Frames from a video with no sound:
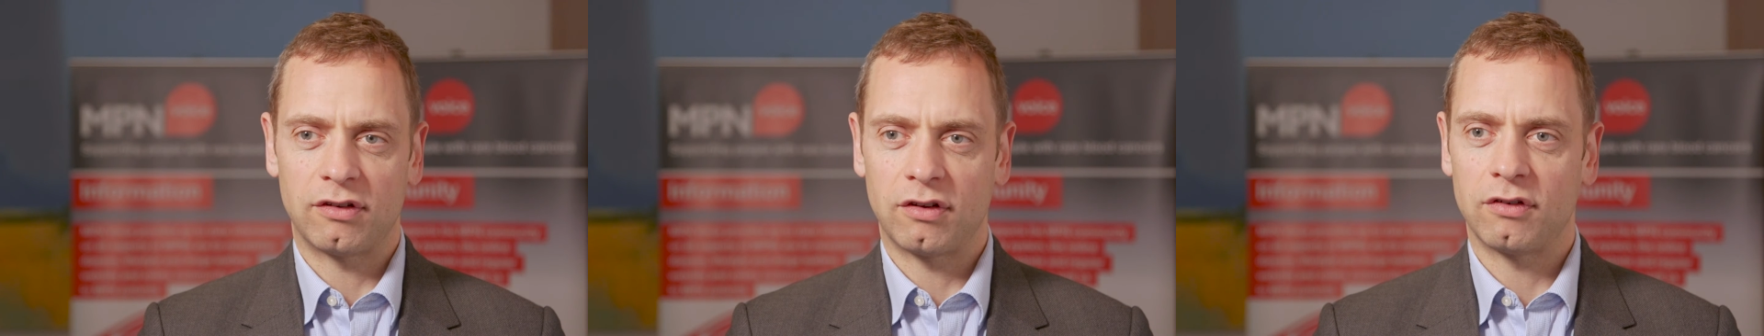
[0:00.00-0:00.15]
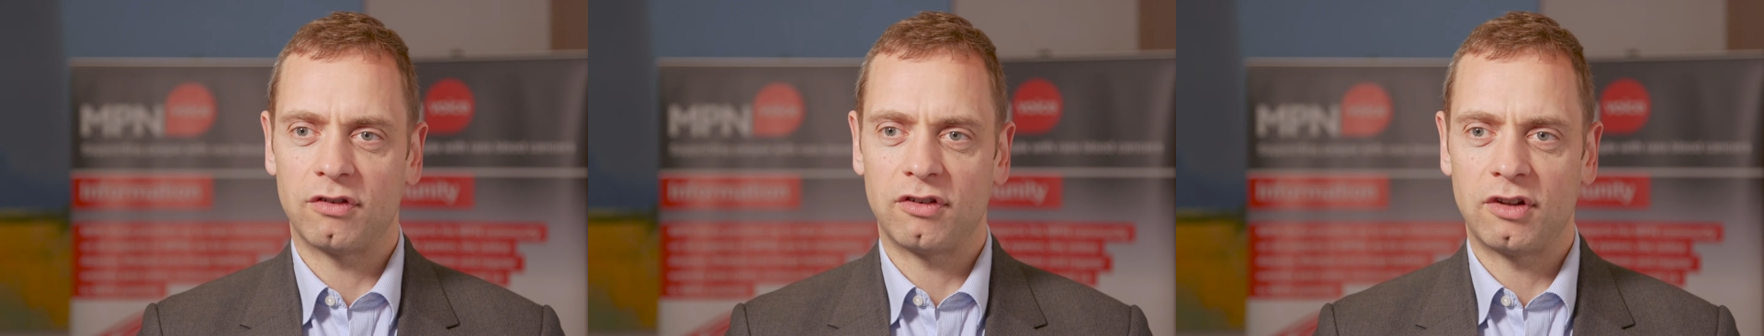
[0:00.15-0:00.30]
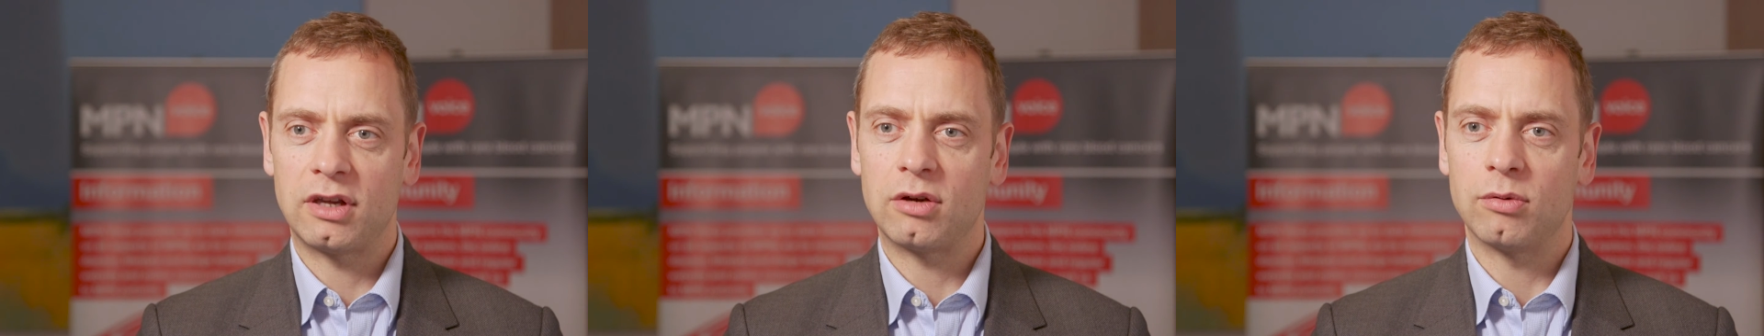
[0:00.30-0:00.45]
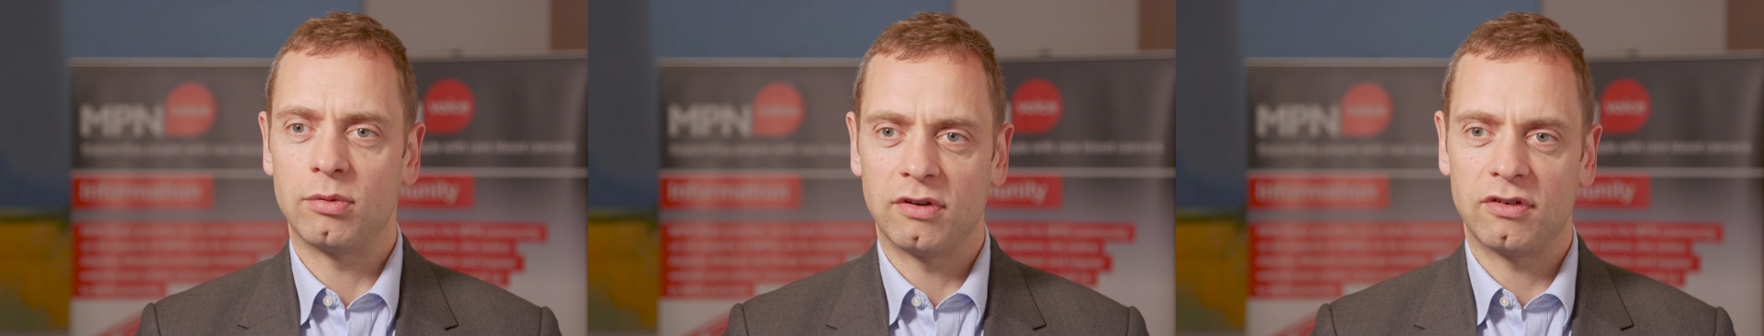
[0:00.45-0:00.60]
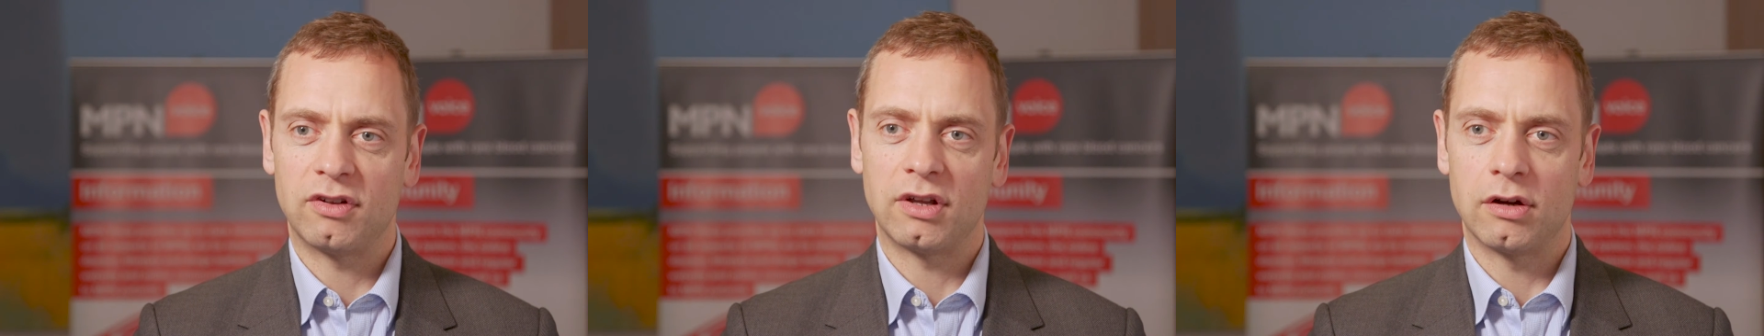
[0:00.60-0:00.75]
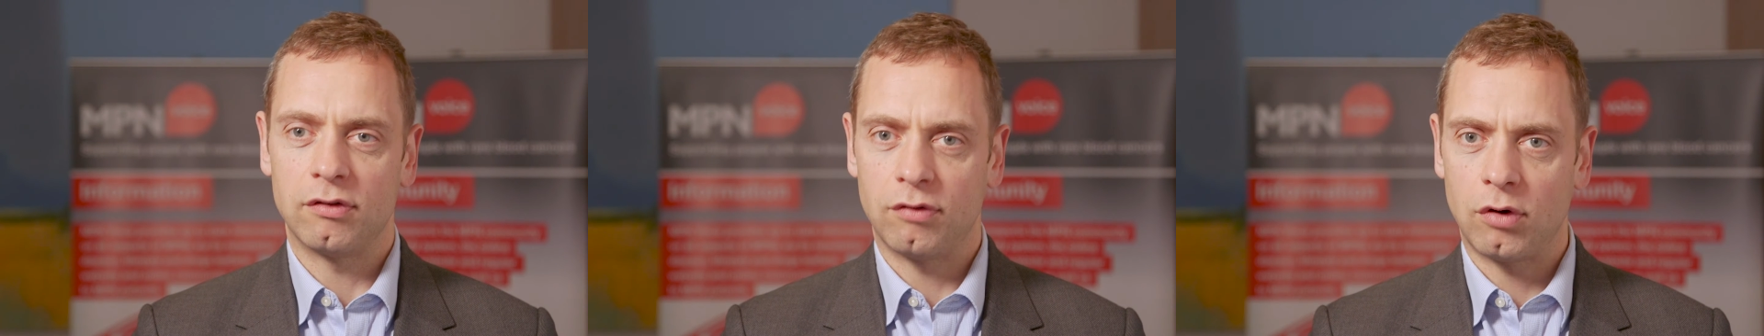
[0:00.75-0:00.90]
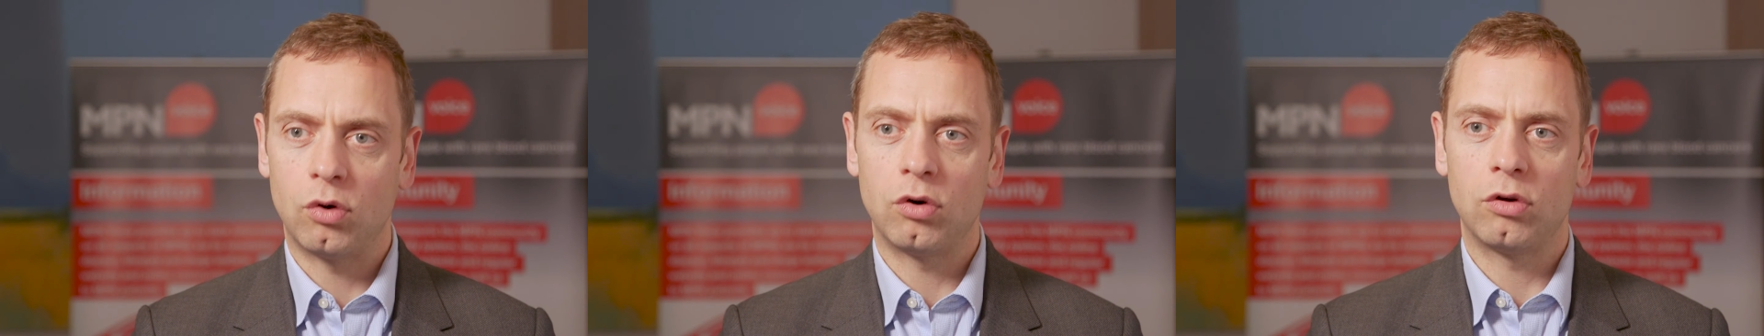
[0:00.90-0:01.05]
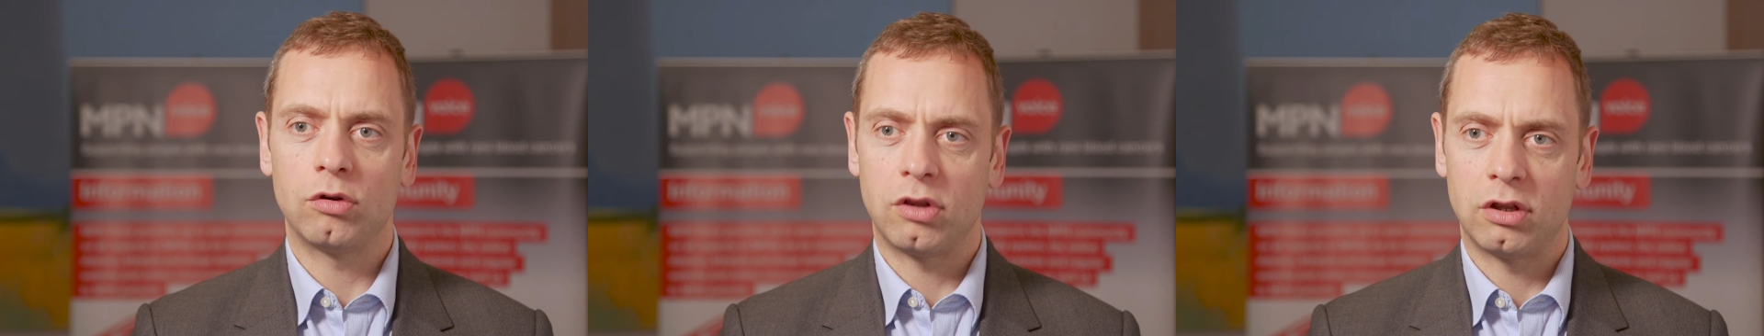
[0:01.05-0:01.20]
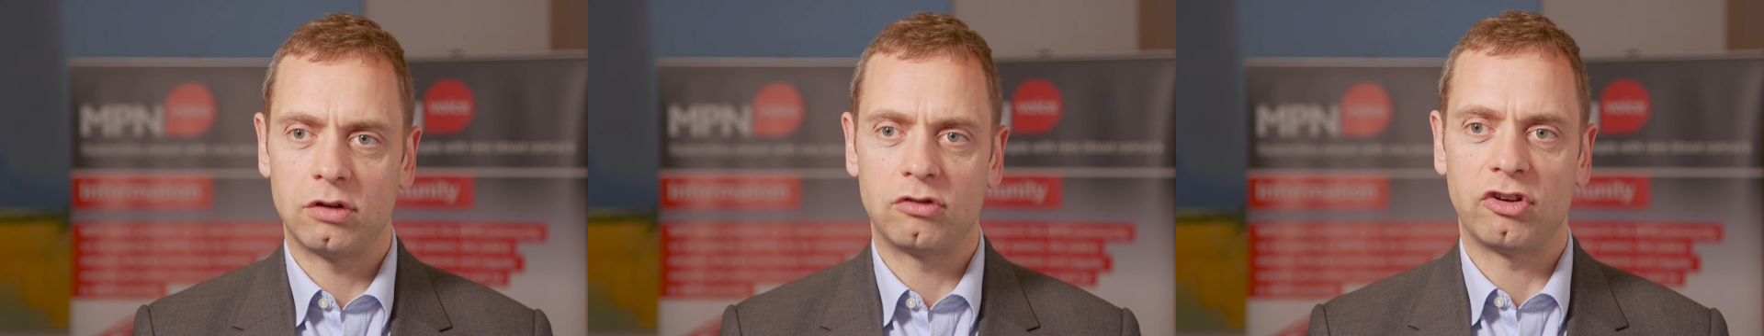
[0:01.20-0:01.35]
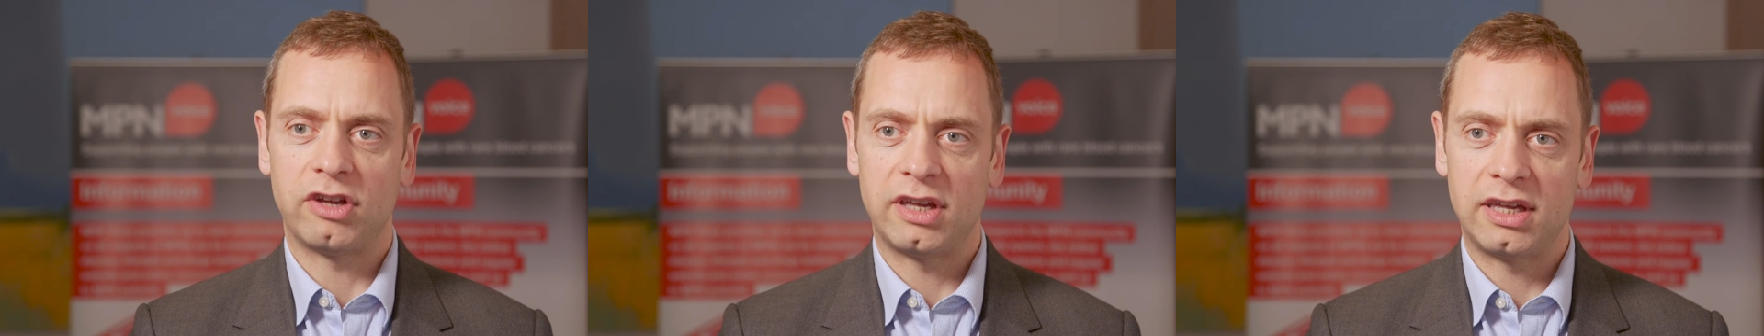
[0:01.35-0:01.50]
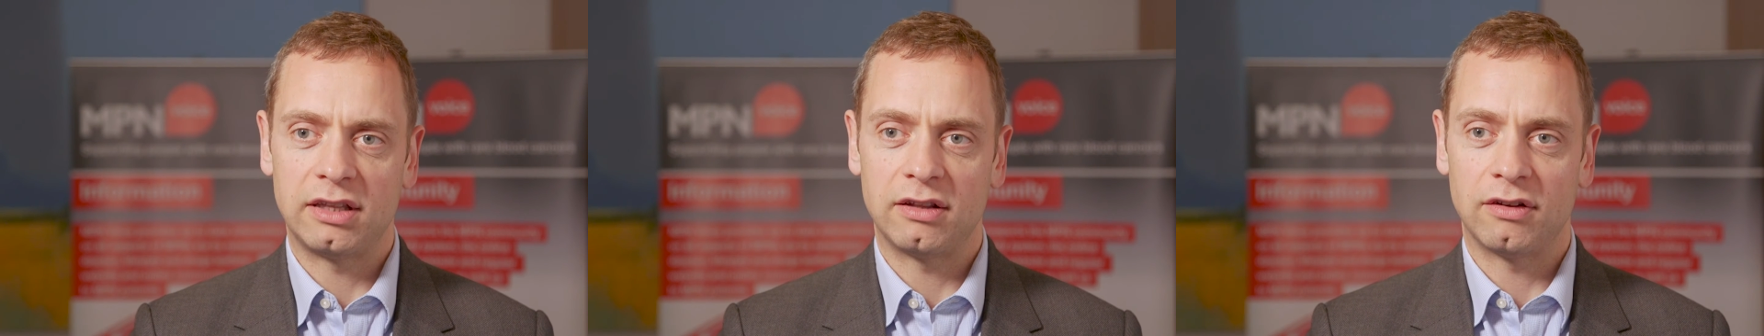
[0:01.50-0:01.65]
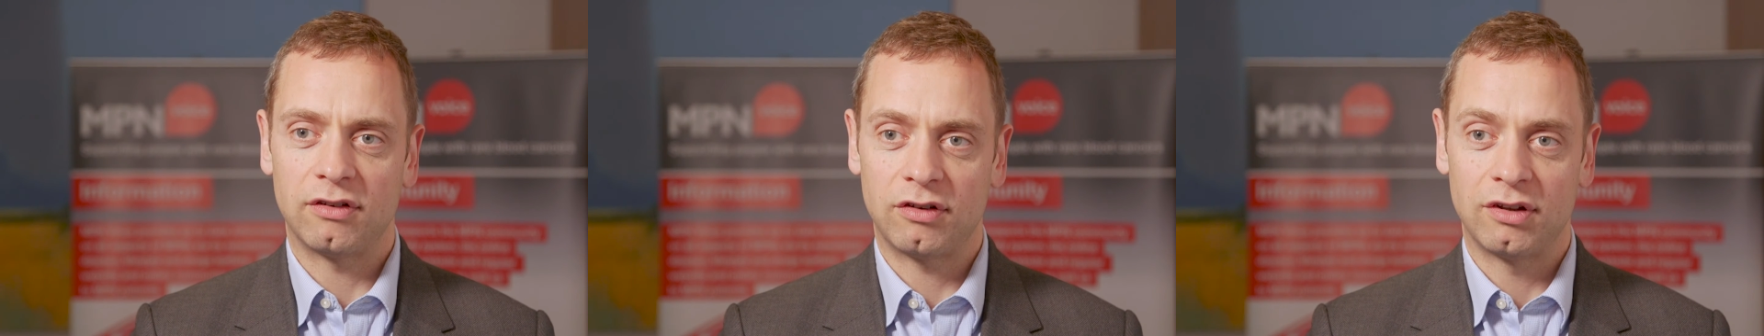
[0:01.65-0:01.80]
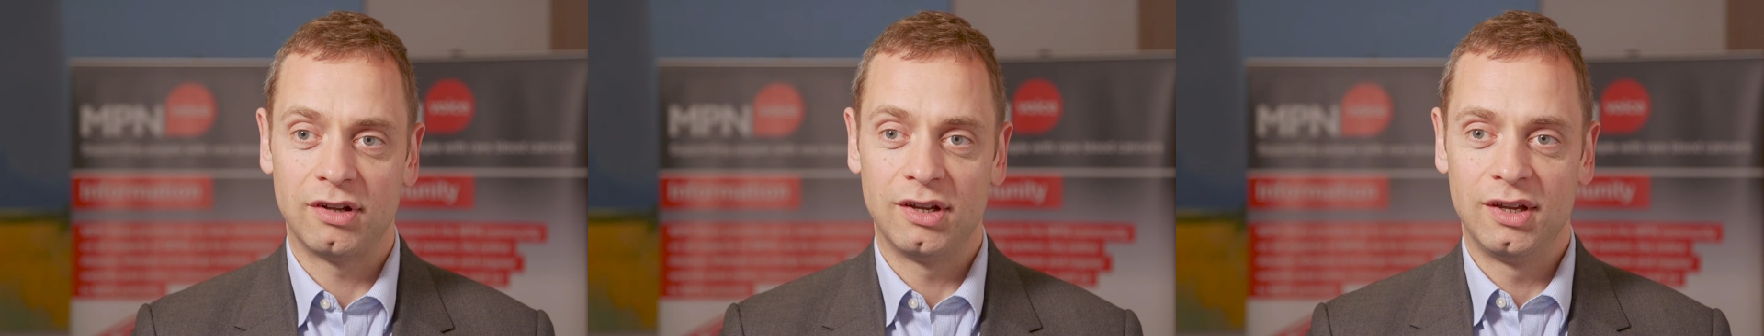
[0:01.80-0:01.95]
so sequencing of all the
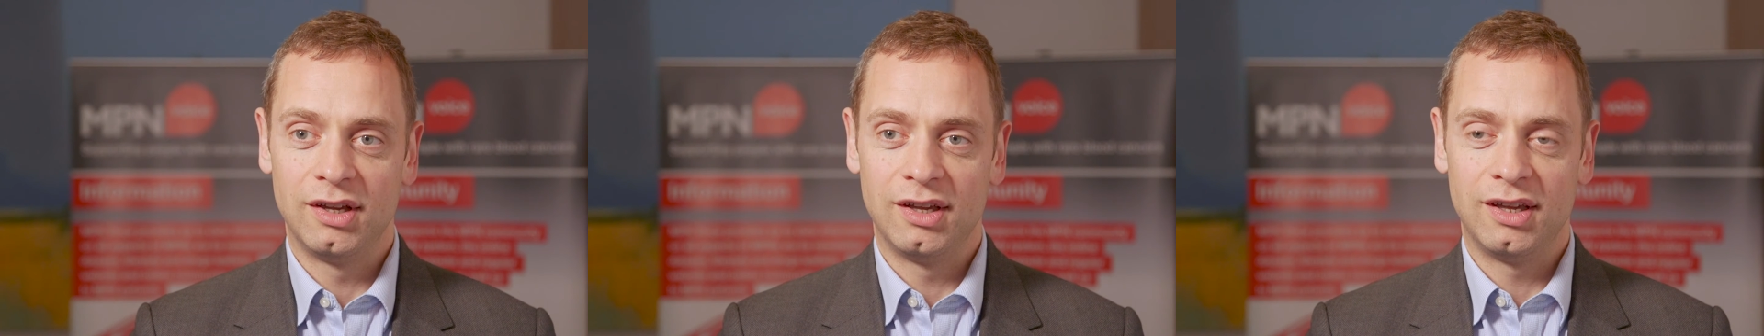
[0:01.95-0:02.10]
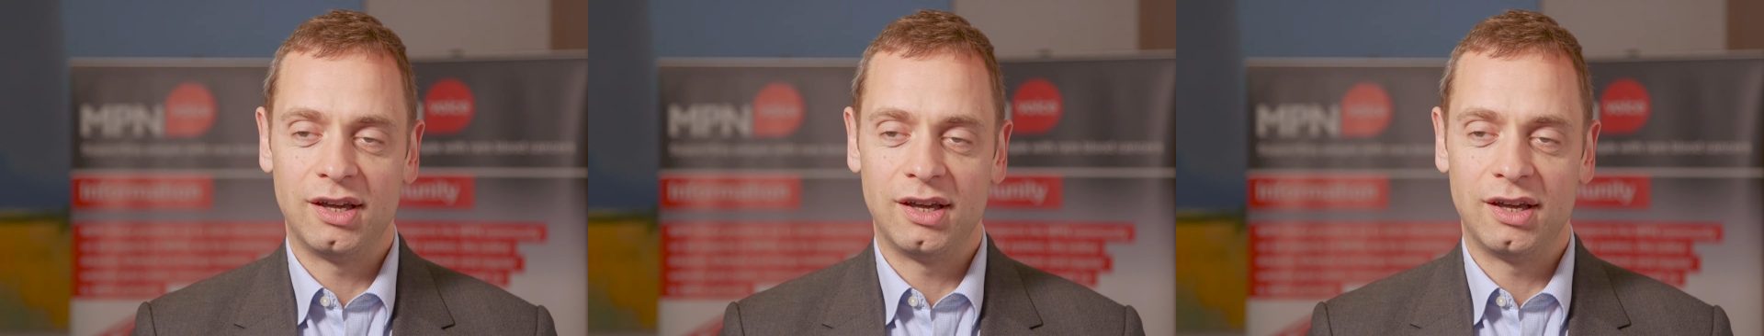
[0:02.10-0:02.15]
genes